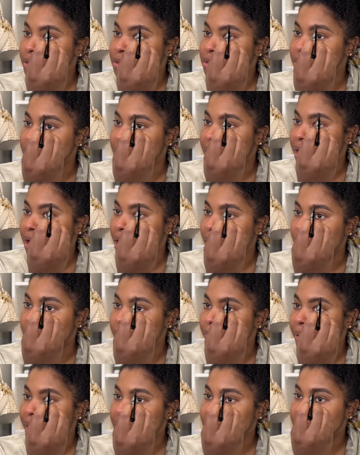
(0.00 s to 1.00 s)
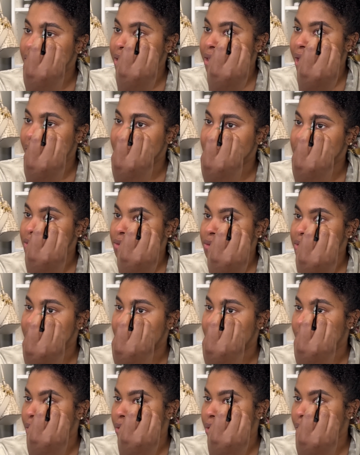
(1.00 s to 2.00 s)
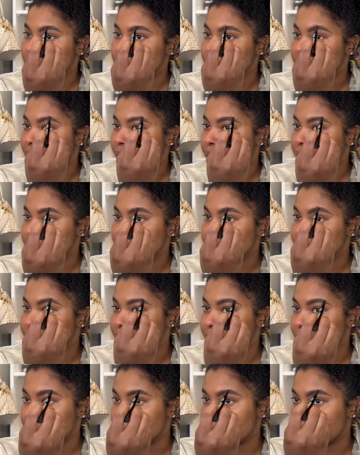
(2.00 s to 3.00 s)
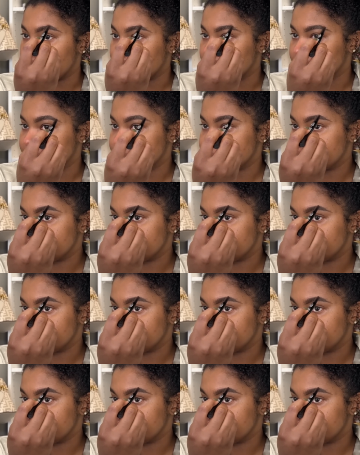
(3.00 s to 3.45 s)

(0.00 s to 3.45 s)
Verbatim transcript: So that automatically cancels out a lot of my